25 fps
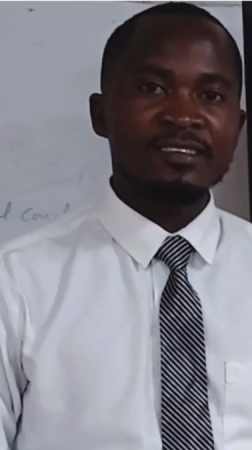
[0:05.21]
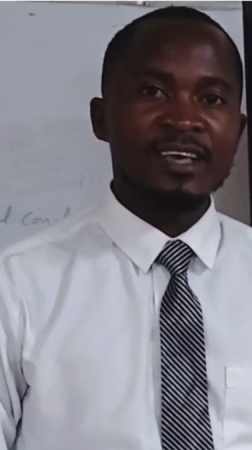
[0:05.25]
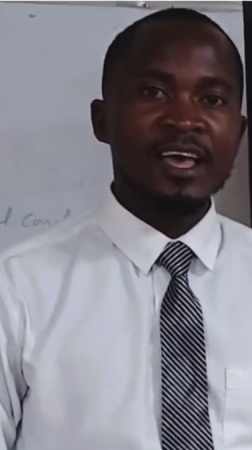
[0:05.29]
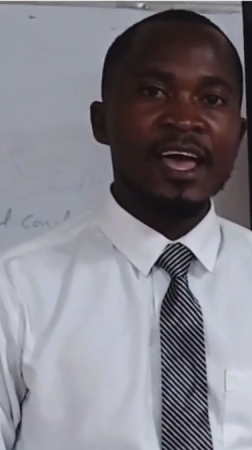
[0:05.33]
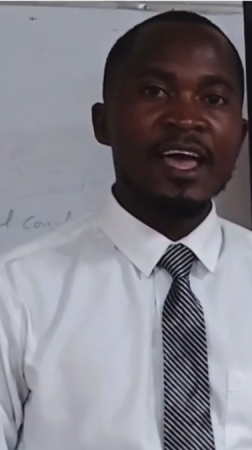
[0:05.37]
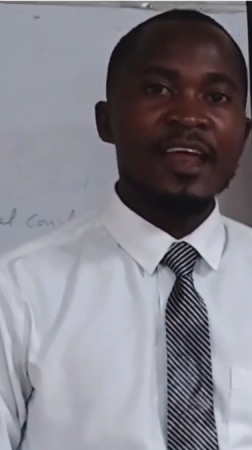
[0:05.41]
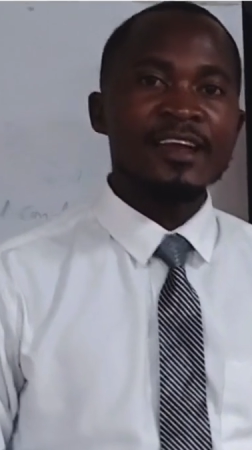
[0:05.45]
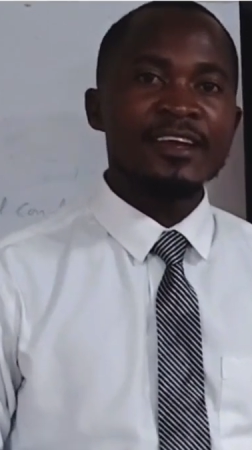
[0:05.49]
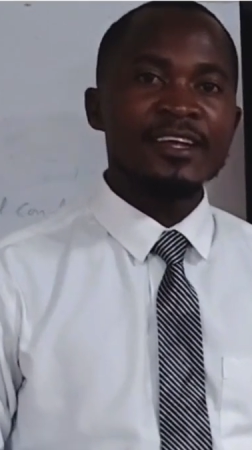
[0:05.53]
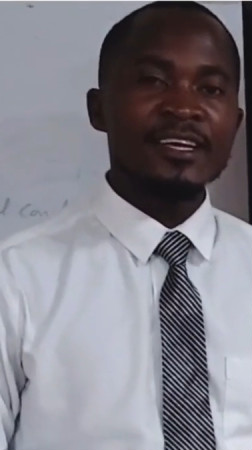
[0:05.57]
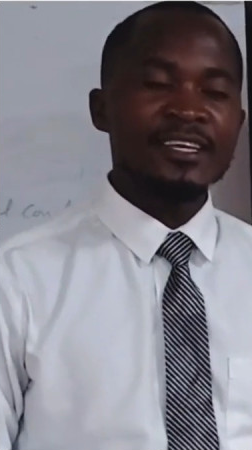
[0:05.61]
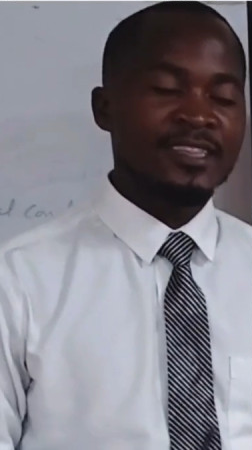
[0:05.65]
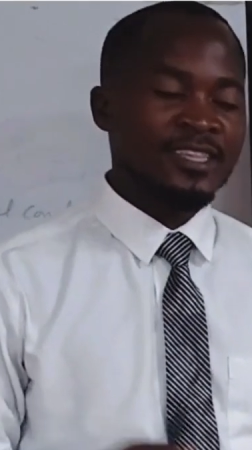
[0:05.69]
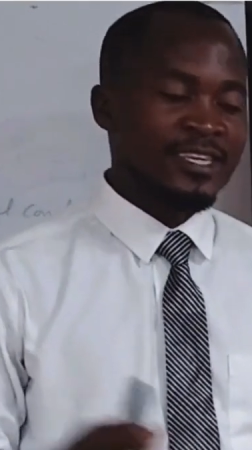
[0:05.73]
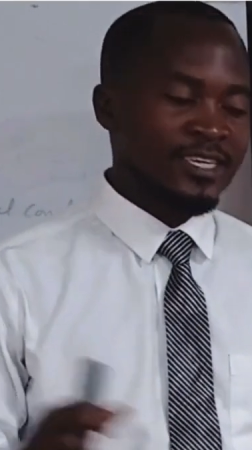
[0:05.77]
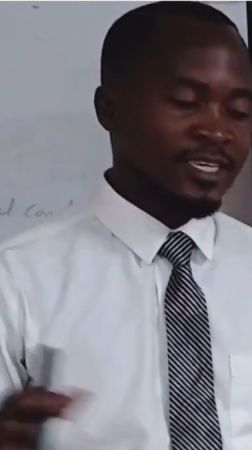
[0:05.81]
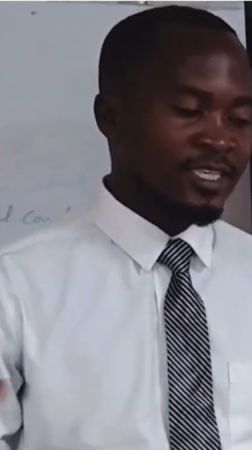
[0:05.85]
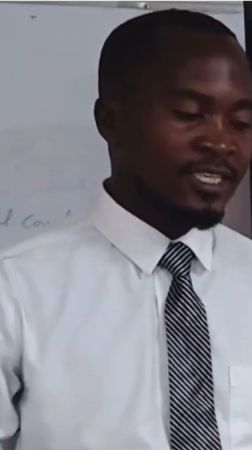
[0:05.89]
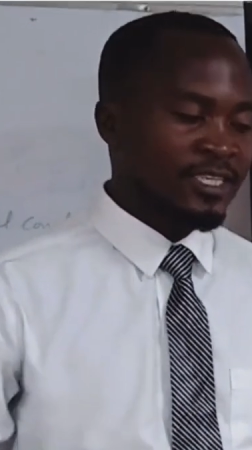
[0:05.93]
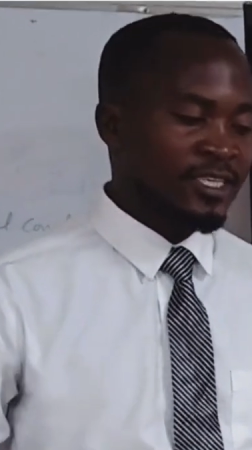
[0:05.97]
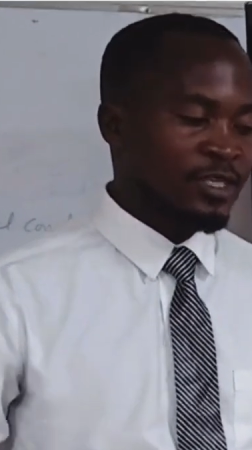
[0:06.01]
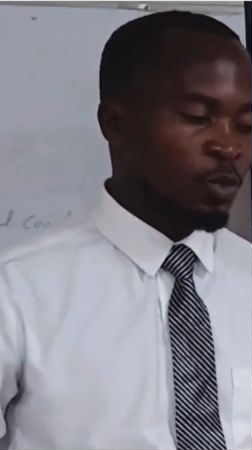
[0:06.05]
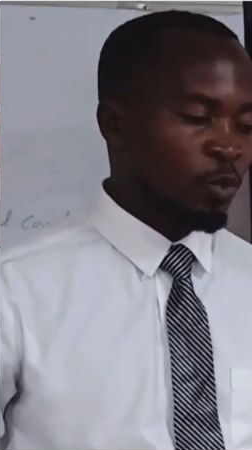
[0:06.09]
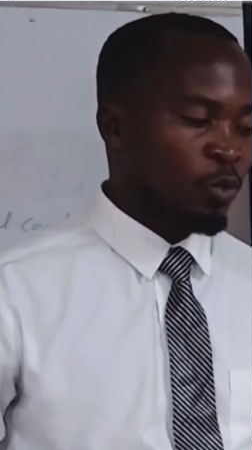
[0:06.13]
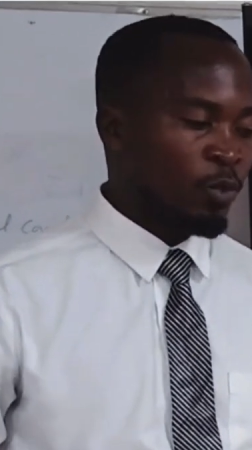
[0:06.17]
And in
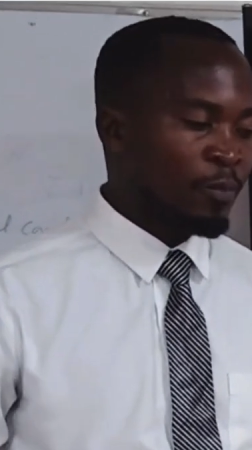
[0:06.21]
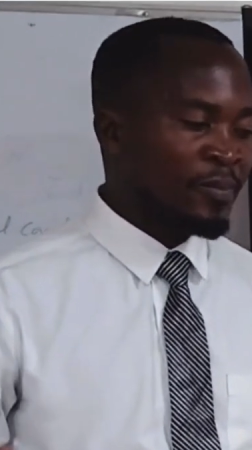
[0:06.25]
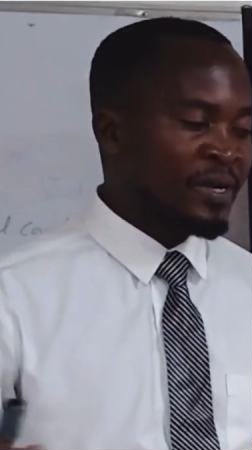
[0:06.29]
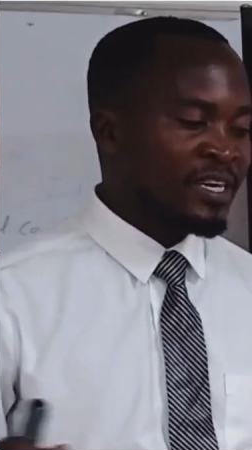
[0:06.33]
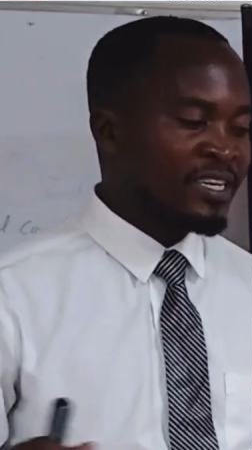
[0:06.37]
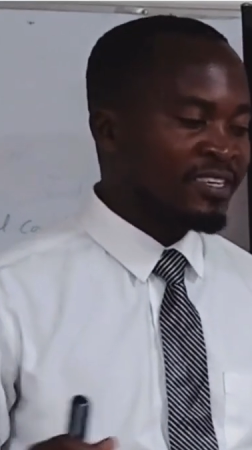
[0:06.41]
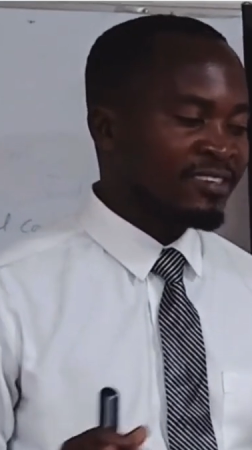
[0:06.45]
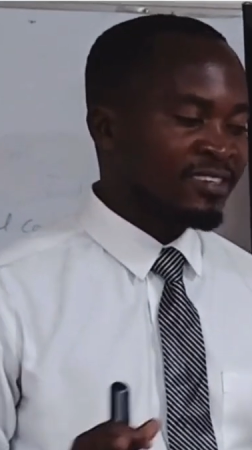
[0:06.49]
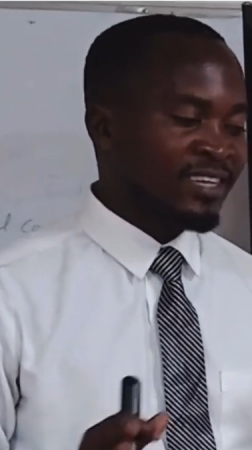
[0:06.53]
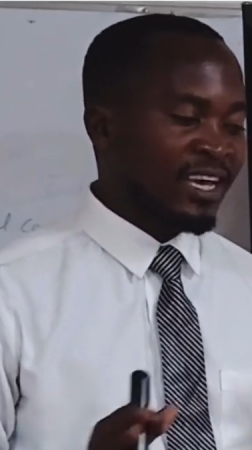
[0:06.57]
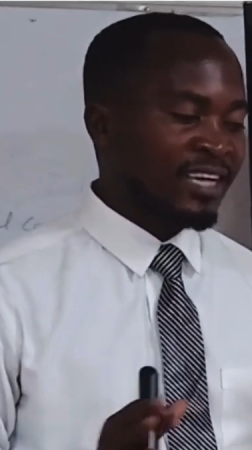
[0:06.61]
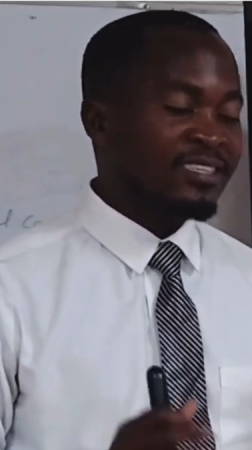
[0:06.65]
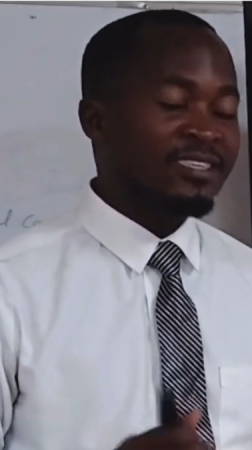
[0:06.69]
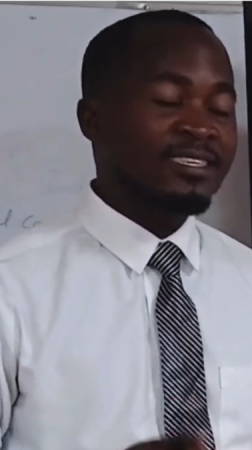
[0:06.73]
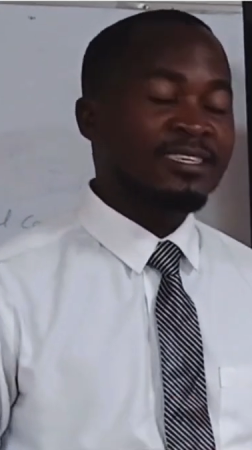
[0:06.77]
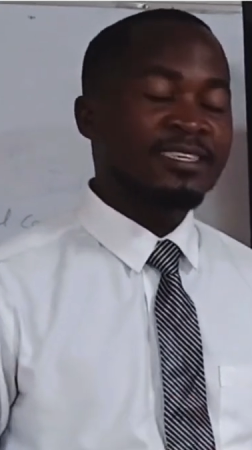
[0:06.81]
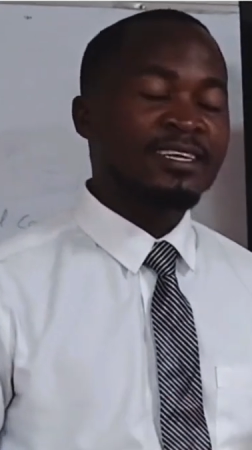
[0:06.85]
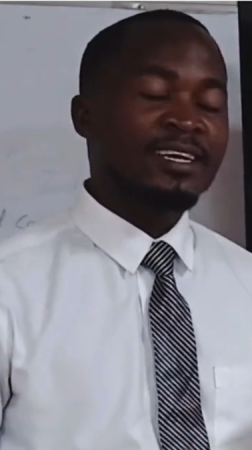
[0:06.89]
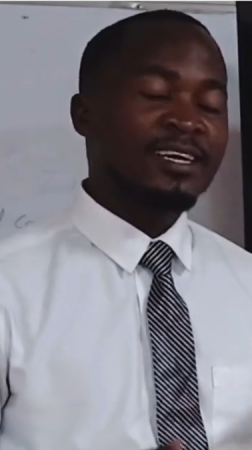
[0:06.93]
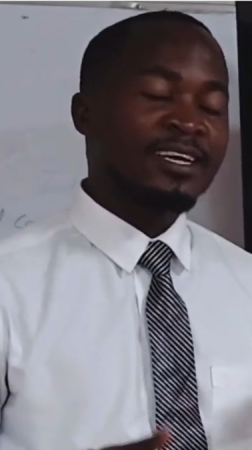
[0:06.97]
this, we'll be discussing